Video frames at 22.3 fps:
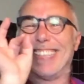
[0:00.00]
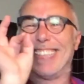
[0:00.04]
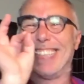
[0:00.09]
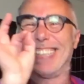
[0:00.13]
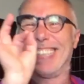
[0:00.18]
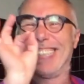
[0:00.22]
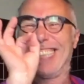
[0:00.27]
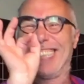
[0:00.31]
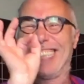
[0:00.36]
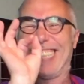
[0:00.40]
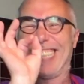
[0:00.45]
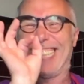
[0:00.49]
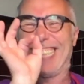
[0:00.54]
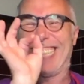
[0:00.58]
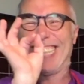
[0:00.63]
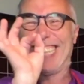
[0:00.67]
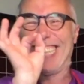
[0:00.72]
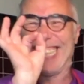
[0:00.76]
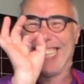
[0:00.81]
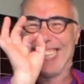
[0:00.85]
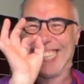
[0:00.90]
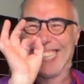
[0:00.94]

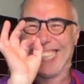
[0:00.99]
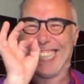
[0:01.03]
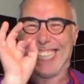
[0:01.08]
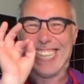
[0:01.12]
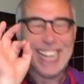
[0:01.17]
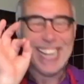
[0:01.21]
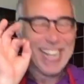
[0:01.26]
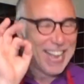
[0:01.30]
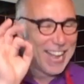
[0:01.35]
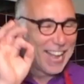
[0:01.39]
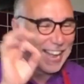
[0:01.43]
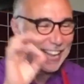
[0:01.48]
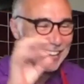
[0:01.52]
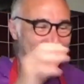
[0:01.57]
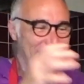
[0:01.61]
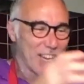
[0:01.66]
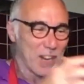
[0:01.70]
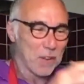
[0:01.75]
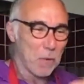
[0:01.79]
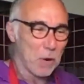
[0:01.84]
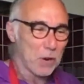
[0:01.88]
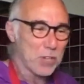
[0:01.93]
Oh, and then you
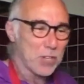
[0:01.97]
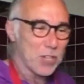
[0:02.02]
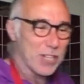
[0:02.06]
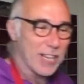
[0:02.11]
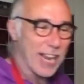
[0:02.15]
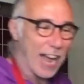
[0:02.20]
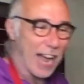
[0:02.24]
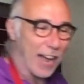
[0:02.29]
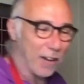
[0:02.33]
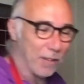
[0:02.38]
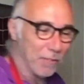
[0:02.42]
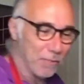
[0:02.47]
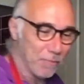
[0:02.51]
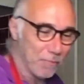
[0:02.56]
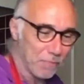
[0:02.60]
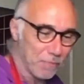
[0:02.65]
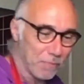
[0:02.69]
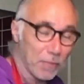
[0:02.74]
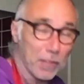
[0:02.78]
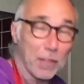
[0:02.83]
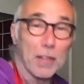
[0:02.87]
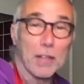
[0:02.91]
wash it down
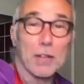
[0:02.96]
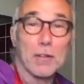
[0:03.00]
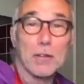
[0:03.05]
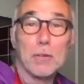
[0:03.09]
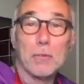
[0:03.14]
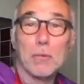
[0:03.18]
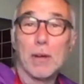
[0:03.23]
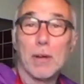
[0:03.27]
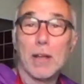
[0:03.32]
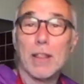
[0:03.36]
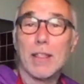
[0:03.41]
with